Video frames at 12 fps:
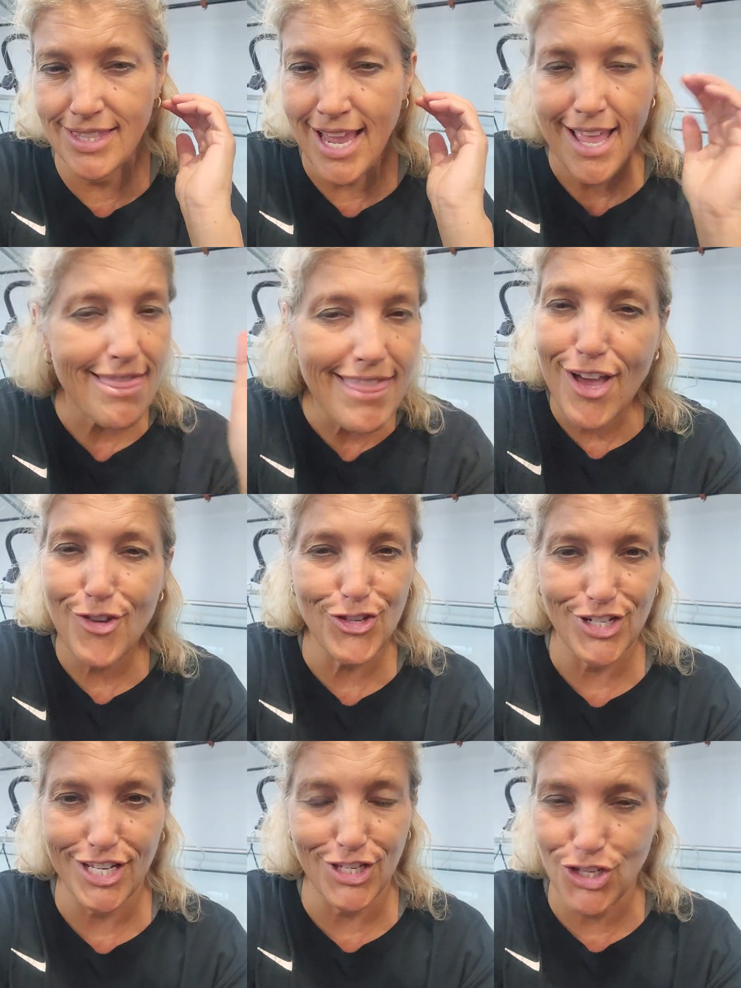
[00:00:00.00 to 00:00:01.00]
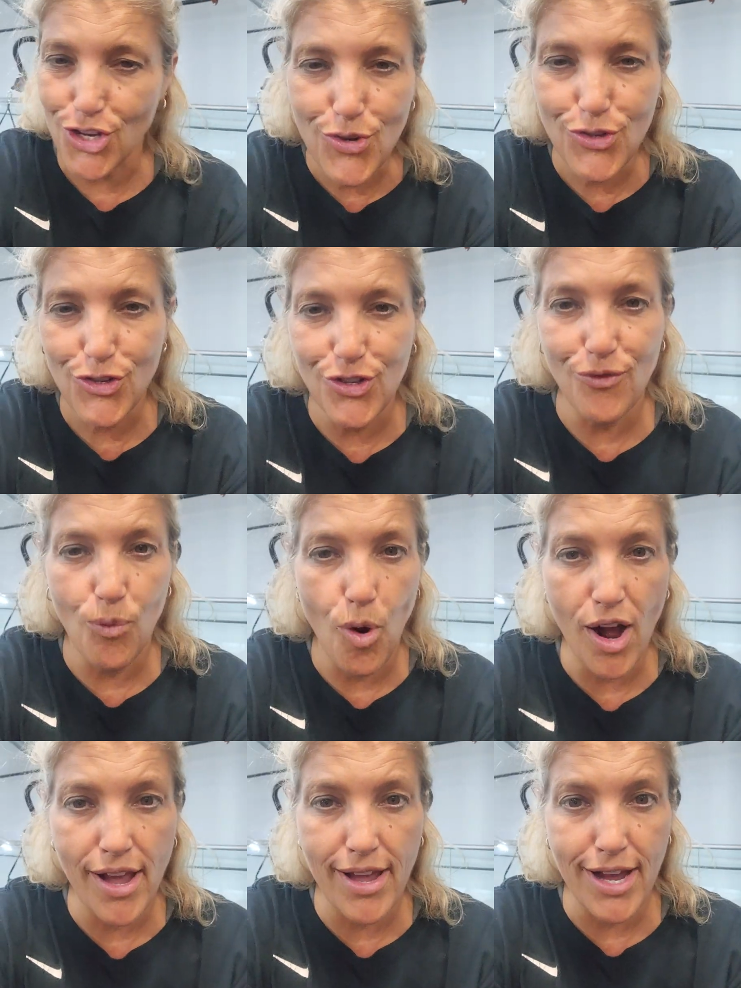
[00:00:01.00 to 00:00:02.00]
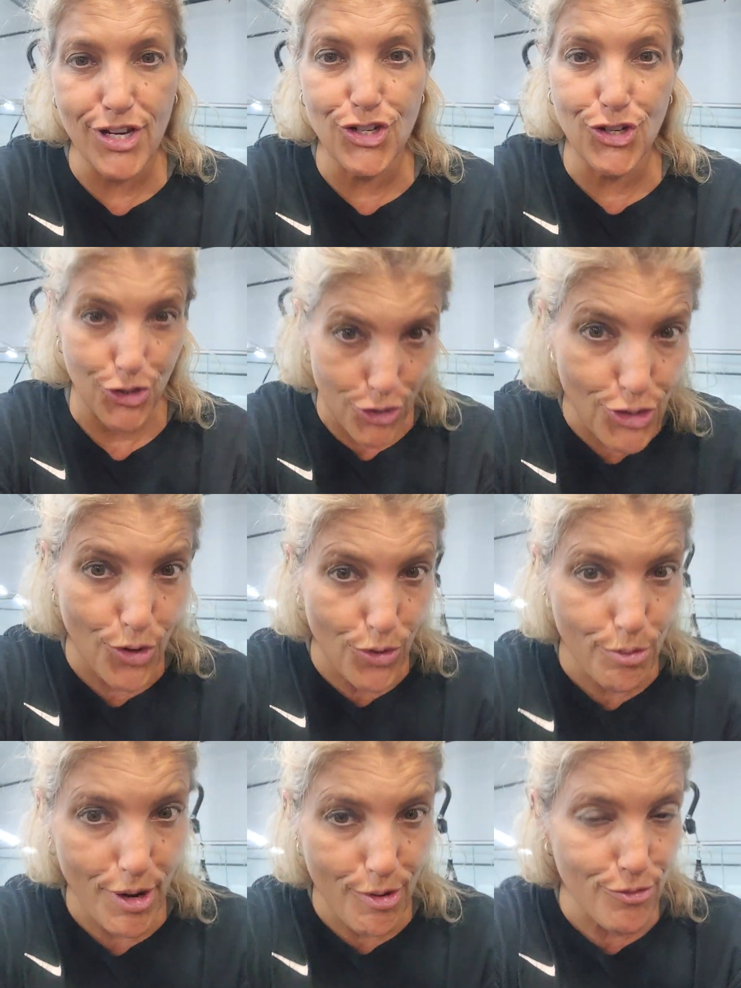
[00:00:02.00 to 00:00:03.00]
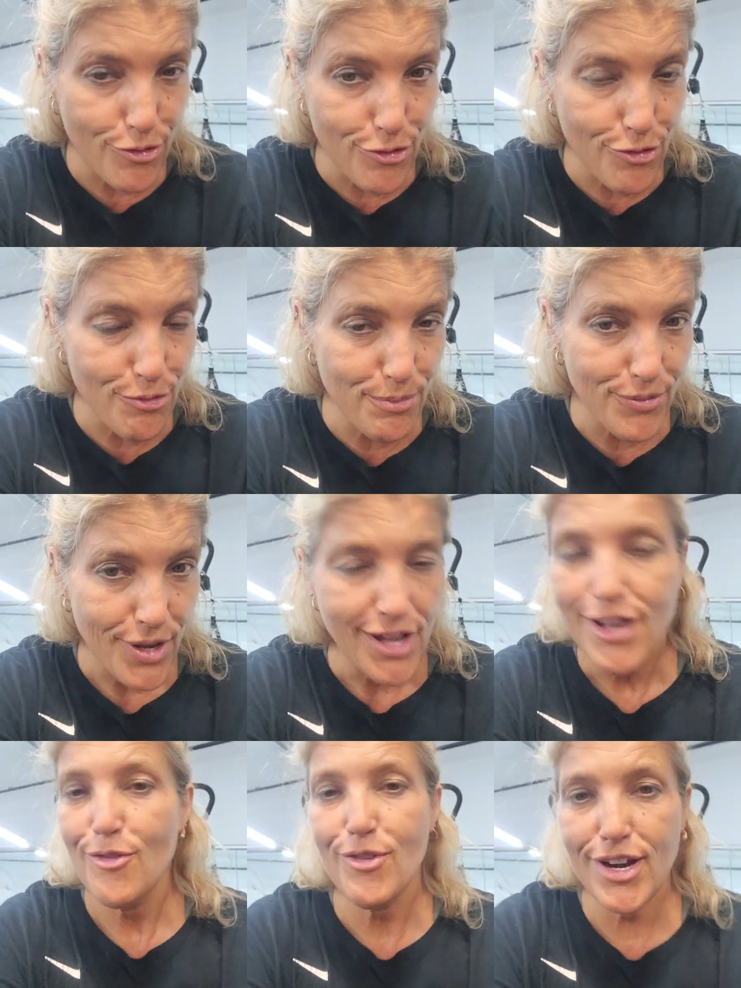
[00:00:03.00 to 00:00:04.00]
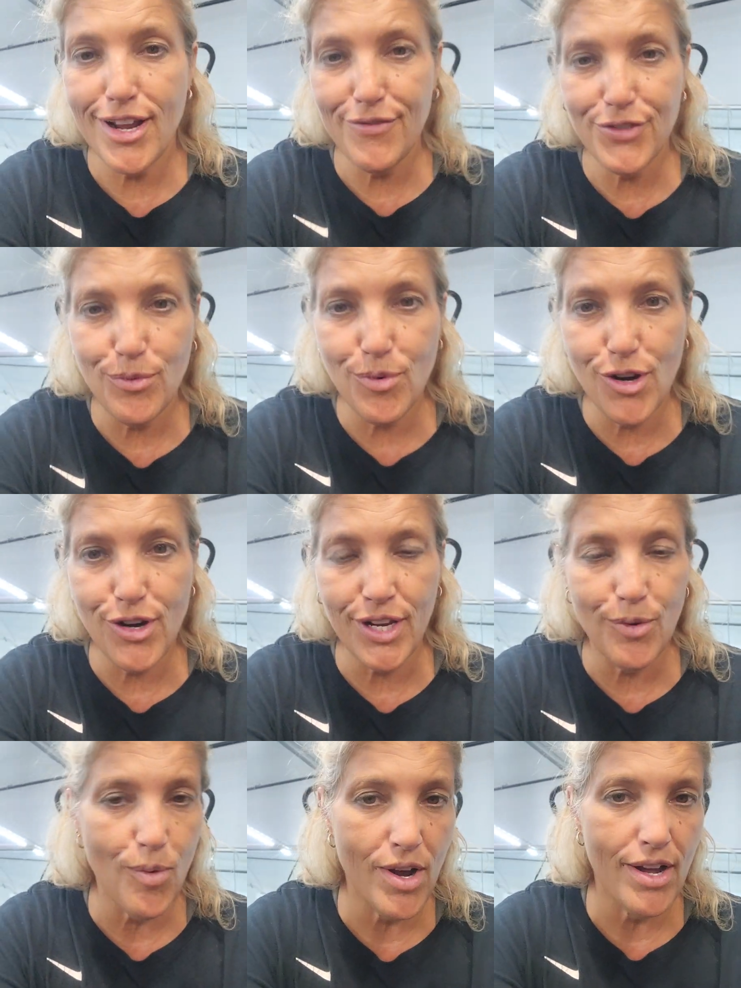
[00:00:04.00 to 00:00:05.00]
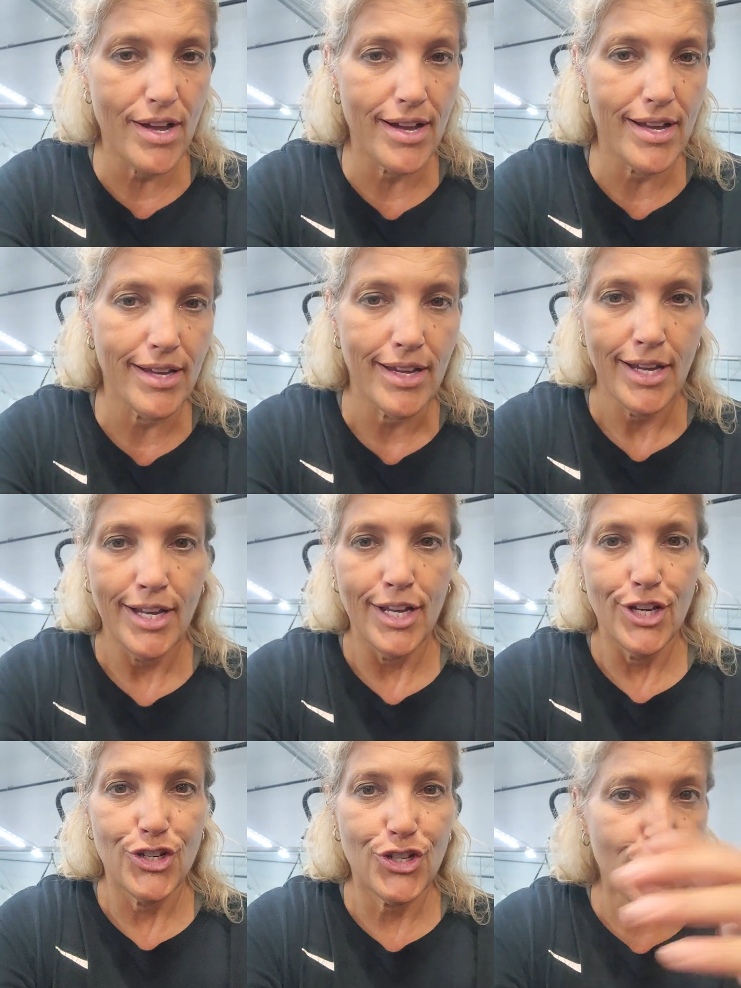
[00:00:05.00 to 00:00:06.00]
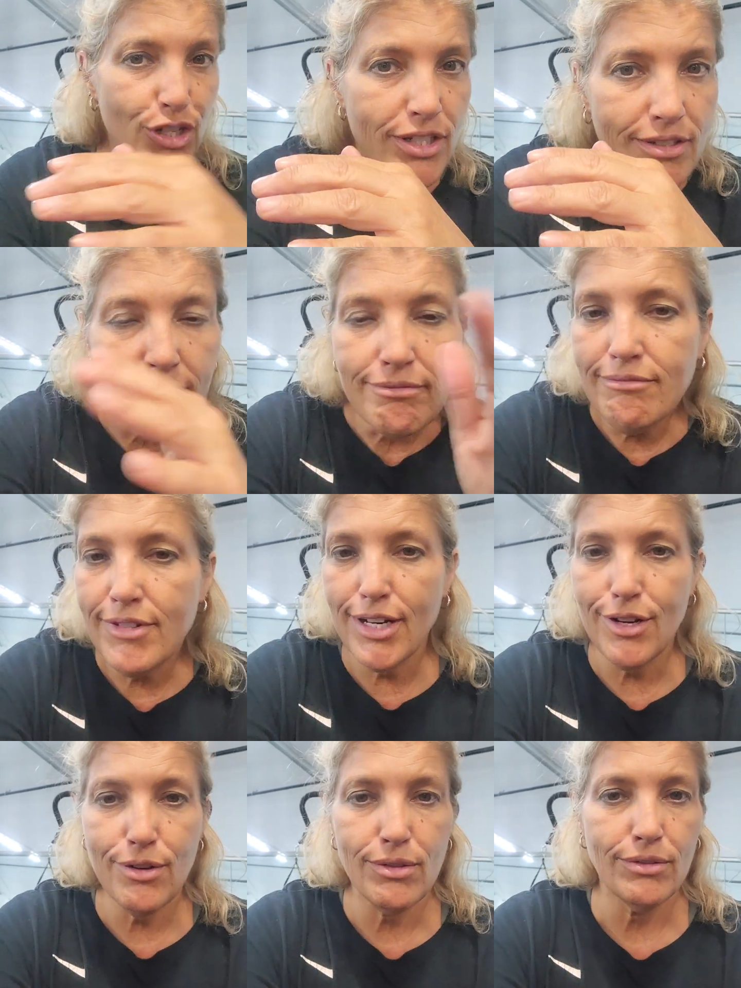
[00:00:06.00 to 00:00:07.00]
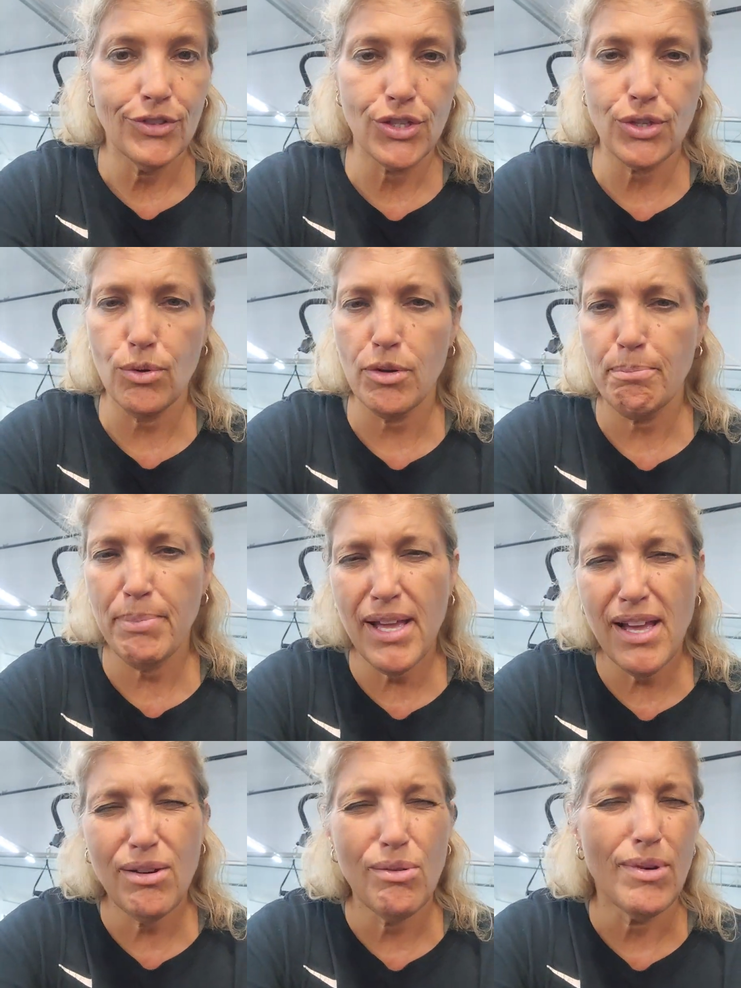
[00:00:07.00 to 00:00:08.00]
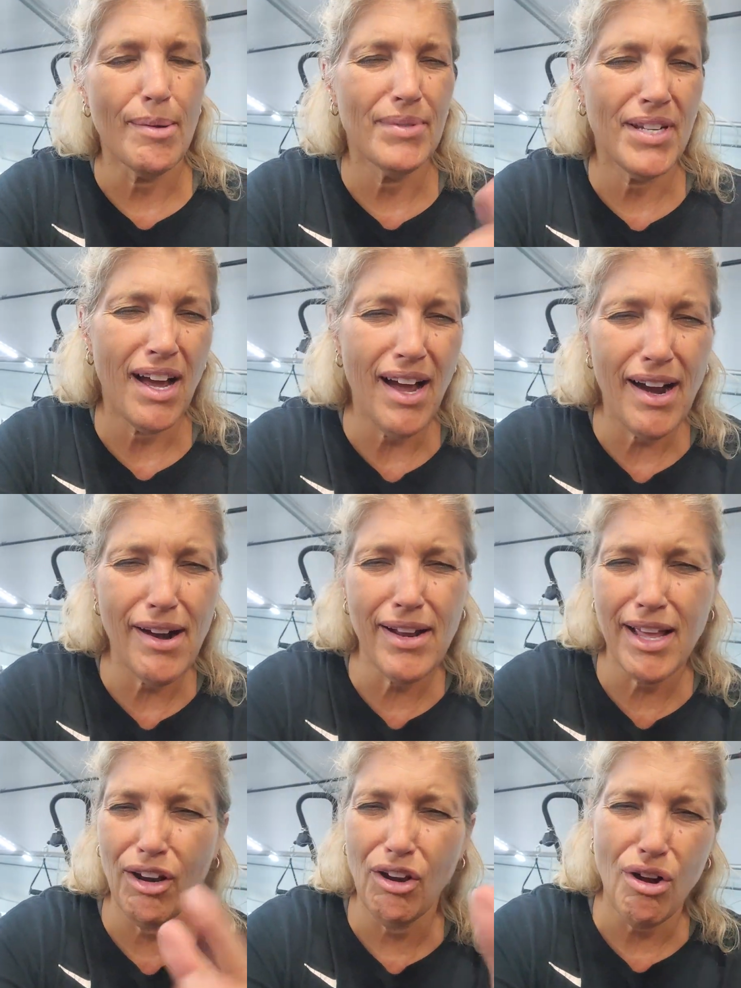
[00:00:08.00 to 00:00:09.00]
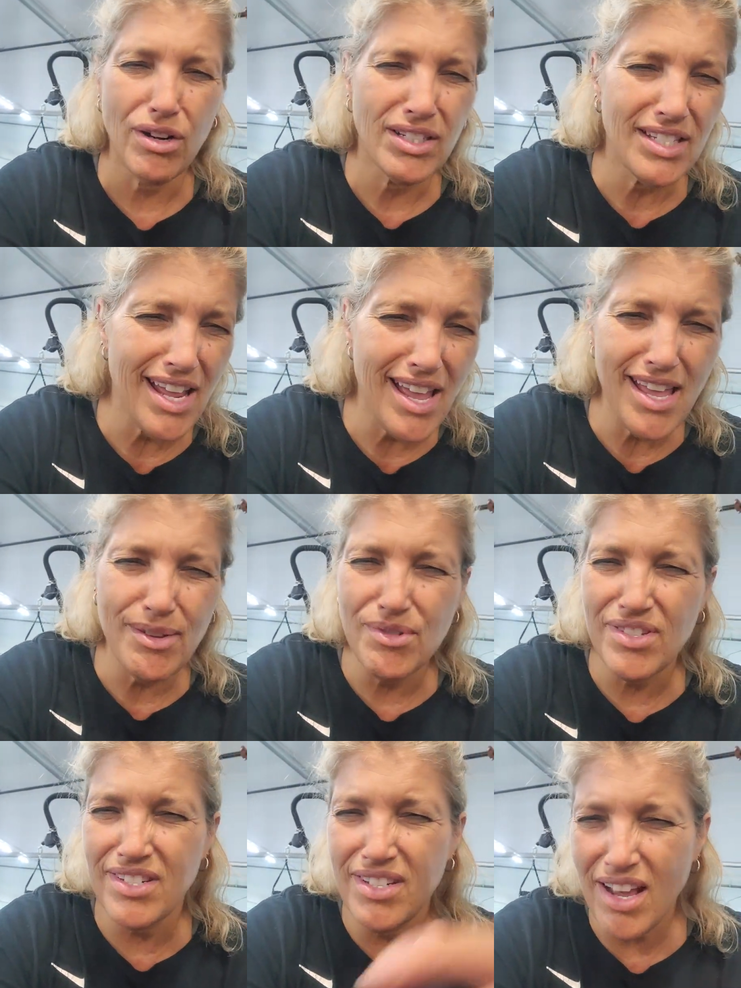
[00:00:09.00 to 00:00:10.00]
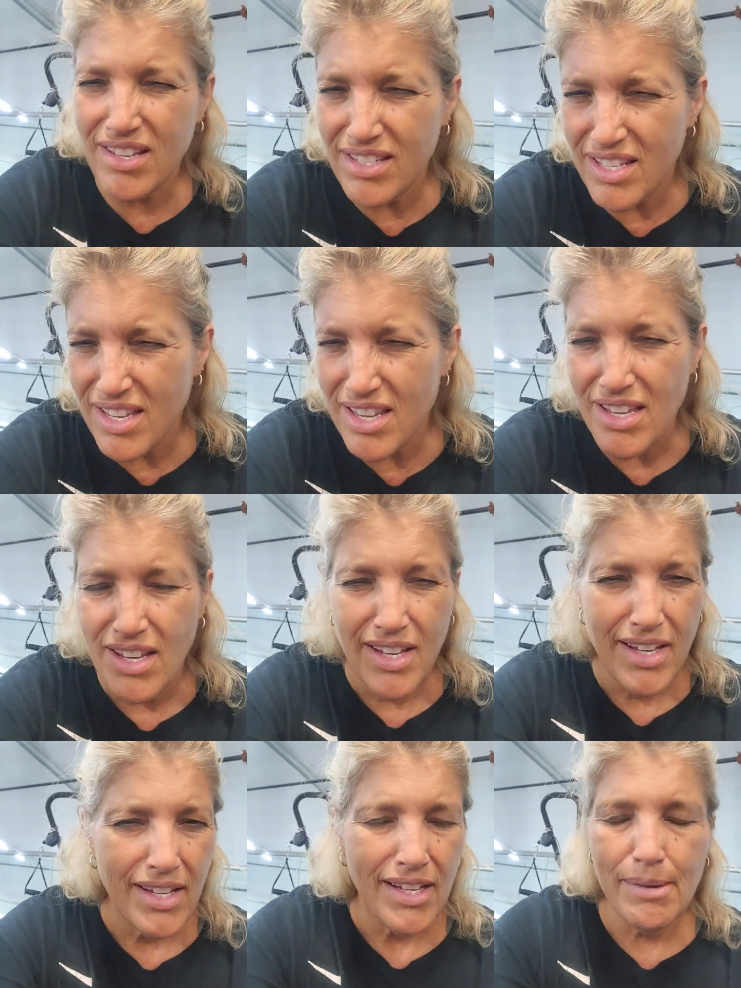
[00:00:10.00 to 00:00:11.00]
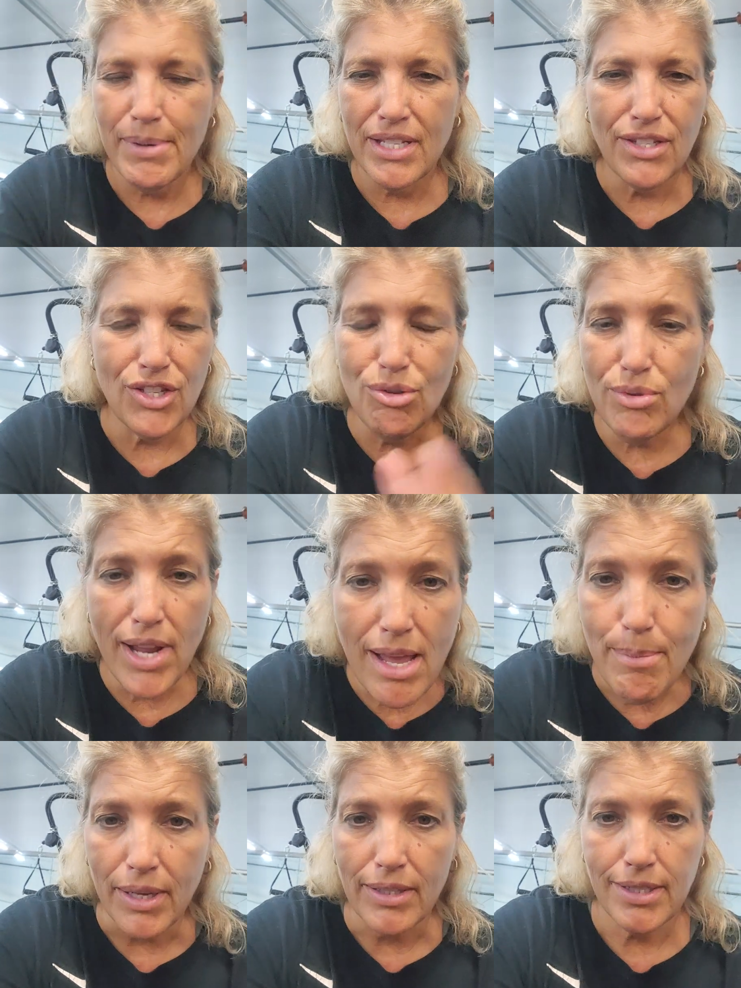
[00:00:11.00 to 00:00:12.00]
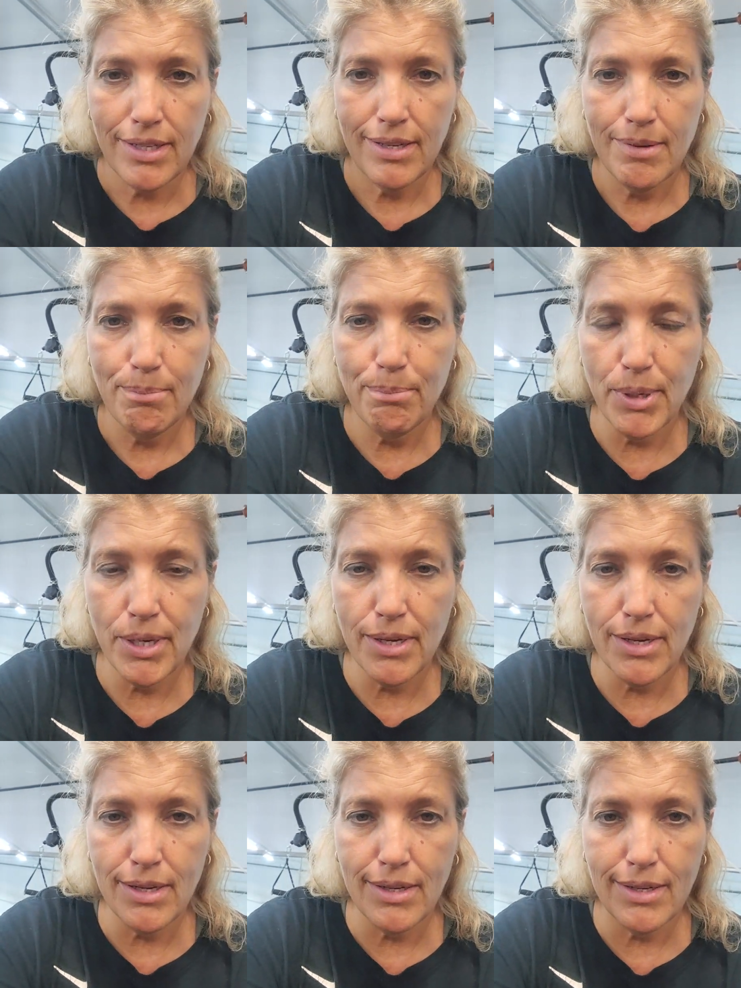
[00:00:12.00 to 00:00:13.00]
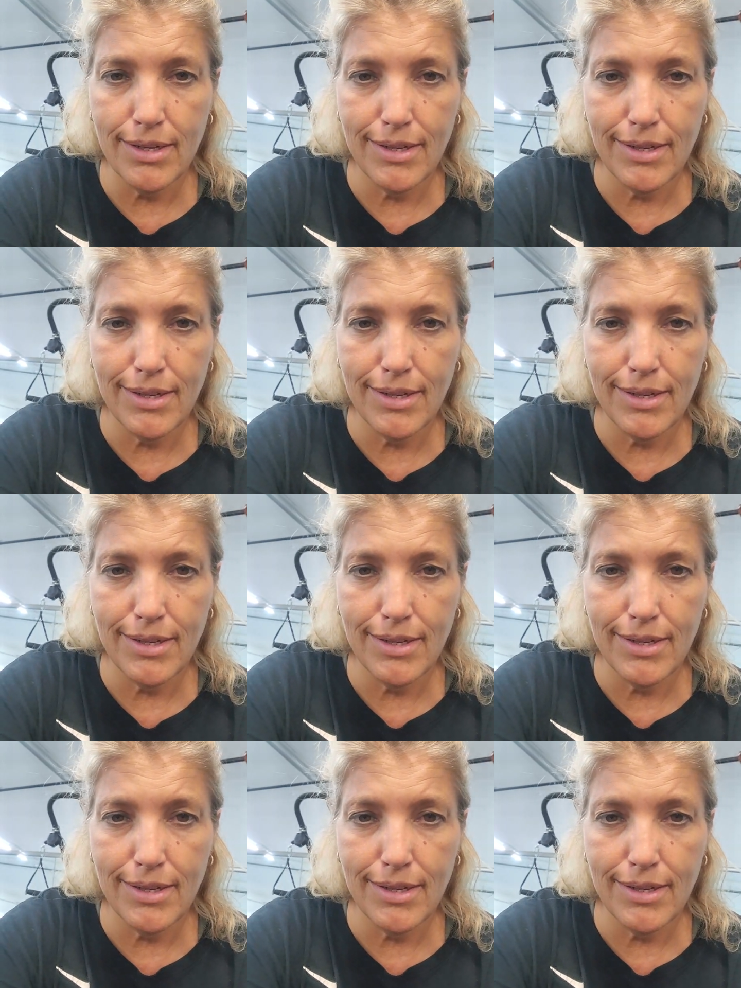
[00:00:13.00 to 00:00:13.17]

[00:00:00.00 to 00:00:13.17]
10,000 excuses of why I should go to my room right after work, and why I should, just go to bed. Oh, I'm tired. I had a long day. It was dusty. I mean, you name it. But